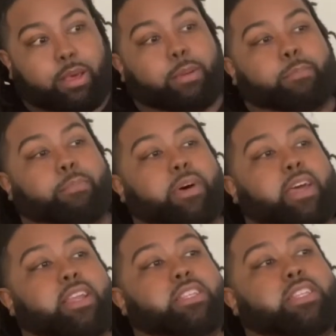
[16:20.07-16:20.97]

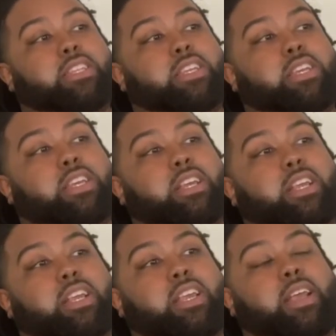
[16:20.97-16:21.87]
But
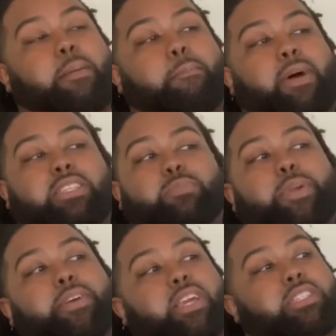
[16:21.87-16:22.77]
my
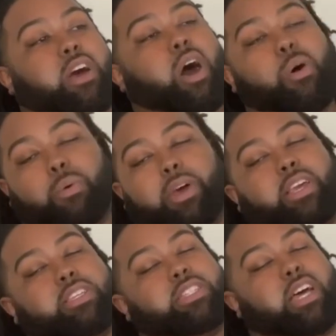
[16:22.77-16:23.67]
spirit has
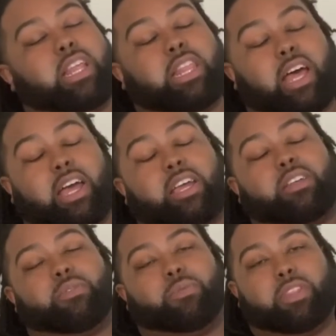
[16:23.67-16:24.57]
always
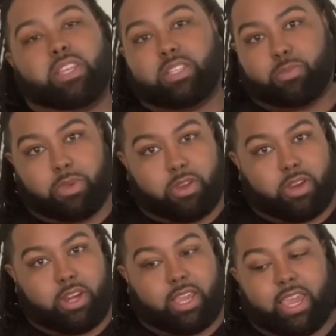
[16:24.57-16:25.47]
aligned with his spirit,